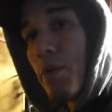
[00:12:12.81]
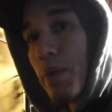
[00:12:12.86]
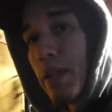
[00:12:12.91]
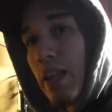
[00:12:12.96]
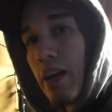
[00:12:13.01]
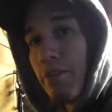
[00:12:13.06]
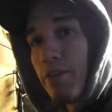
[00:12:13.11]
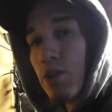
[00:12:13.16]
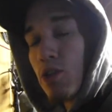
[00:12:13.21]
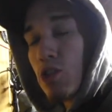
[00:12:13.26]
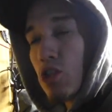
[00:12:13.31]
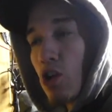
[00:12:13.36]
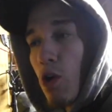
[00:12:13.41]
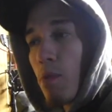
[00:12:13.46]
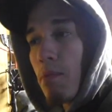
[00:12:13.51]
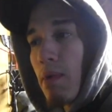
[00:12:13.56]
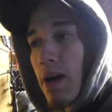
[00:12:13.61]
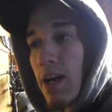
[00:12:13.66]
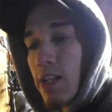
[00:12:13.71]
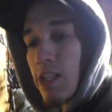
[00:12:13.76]
We love you so
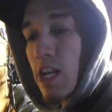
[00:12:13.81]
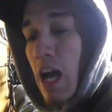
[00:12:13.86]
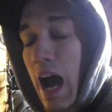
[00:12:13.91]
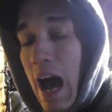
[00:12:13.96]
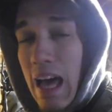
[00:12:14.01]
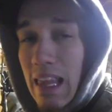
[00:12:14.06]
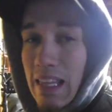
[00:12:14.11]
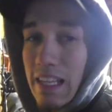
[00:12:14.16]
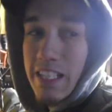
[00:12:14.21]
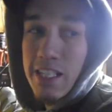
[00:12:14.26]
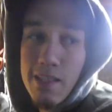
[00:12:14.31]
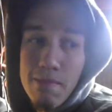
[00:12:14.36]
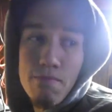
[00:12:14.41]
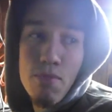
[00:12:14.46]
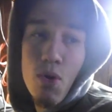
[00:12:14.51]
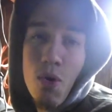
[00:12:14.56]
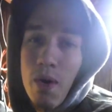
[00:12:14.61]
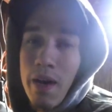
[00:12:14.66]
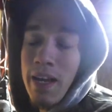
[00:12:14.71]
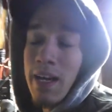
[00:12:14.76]
much. Holla at your
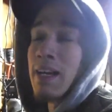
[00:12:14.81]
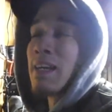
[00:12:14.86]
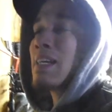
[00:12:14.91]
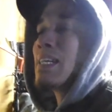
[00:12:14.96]
boy